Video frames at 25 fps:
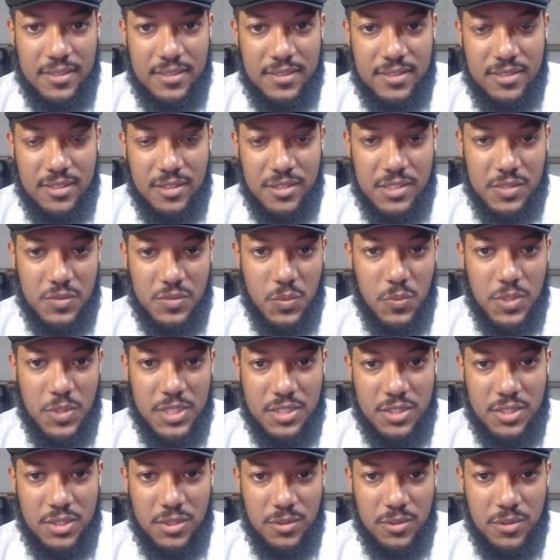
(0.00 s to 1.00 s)
So as we
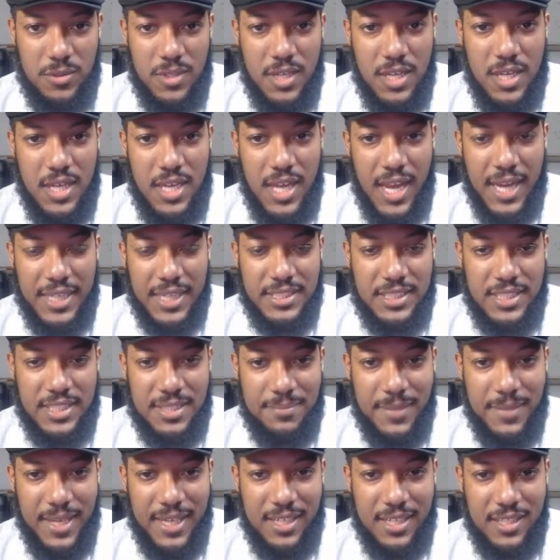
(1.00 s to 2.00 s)
want to actually
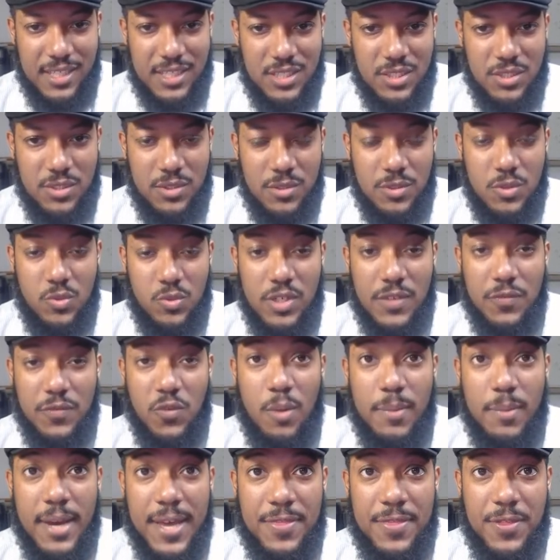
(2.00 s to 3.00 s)
make it a true 24
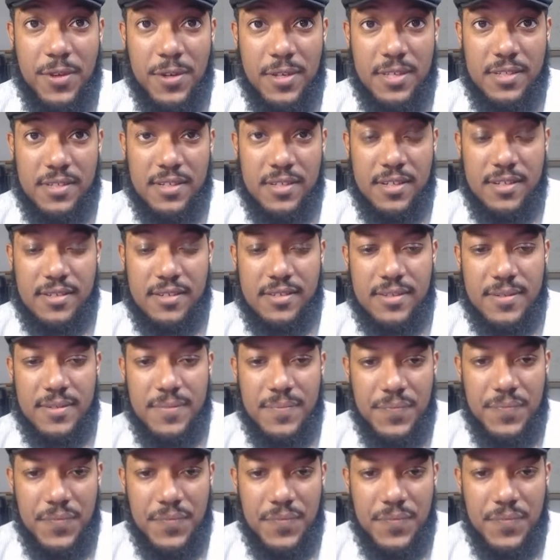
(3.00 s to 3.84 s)
by 36,